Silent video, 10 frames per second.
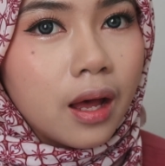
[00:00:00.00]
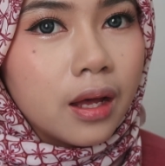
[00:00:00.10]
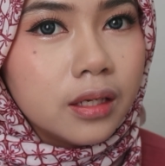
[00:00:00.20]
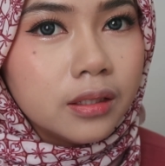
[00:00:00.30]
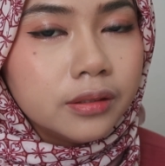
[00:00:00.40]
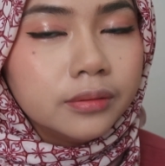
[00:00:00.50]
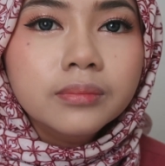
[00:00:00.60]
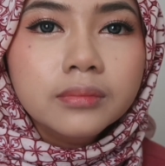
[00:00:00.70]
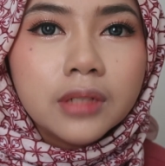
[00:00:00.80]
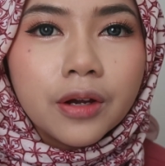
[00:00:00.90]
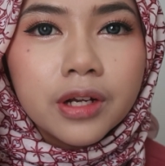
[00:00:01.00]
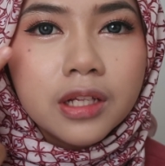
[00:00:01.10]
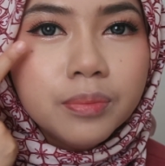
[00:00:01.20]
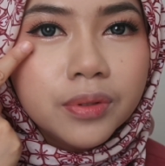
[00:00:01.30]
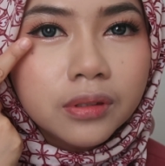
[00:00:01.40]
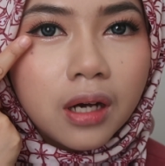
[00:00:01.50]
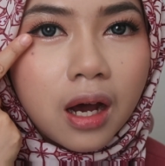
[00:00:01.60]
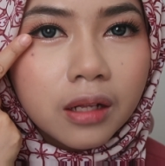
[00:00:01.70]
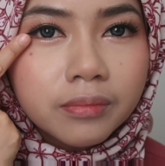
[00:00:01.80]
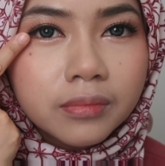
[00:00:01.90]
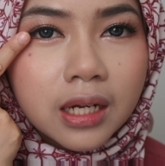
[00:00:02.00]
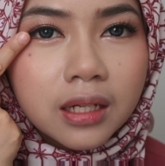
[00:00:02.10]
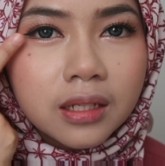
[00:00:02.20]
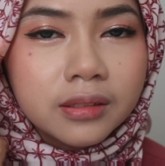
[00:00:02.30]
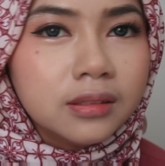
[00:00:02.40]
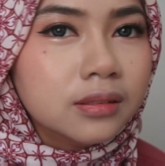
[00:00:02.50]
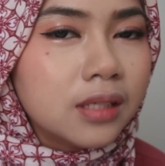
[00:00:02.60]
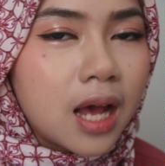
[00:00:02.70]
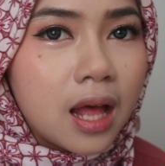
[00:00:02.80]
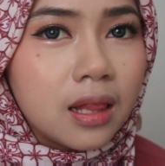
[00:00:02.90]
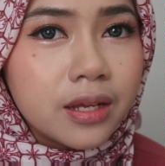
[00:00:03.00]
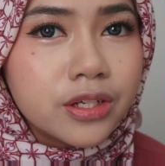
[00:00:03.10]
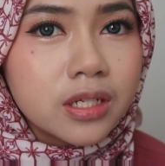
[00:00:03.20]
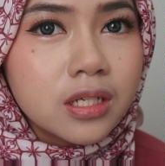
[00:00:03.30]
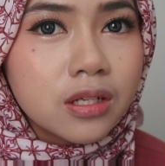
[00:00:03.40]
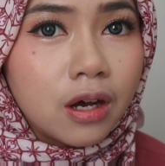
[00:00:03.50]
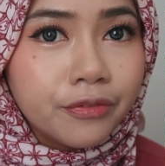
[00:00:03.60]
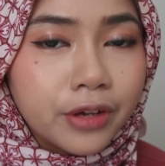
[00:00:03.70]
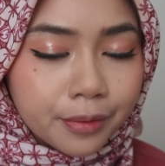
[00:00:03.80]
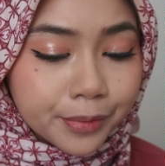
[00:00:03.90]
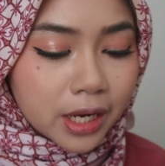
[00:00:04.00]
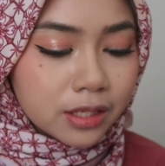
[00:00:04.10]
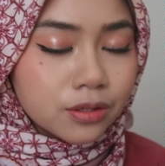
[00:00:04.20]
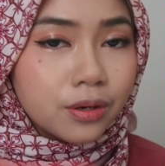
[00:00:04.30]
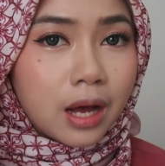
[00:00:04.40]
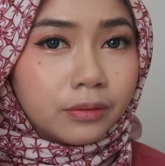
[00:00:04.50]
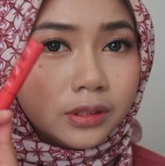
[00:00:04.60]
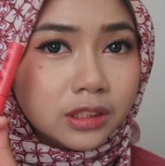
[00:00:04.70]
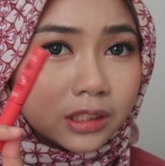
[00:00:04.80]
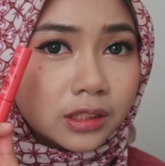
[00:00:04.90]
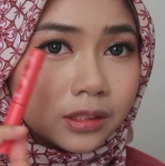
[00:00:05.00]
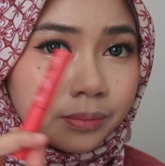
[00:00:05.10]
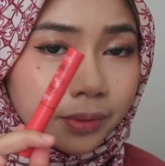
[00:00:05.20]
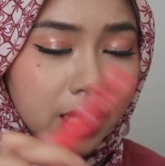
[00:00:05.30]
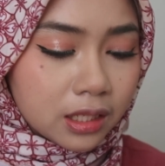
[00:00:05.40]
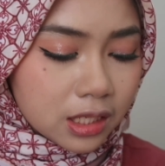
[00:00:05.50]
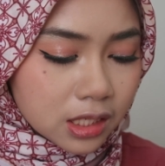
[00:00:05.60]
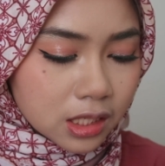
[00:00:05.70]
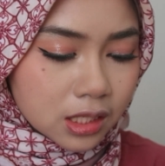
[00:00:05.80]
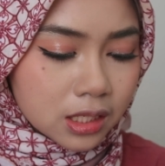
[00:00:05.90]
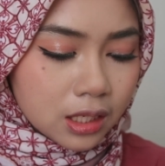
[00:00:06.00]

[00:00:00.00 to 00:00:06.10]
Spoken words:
I already put on eyelashes off camera, so I will just apply this.